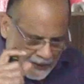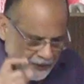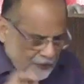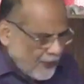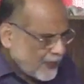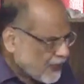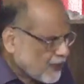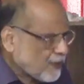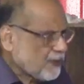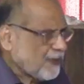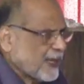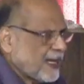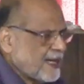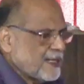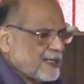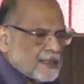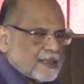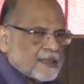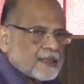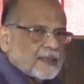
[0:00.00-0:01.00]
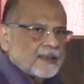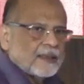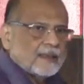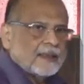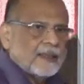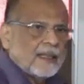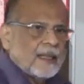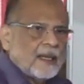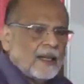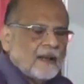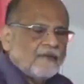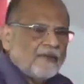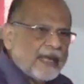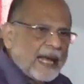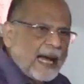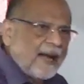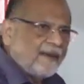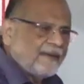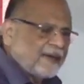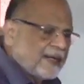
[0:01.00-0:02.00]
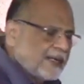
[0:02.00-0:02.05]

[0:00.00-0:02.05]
22 varieties. We have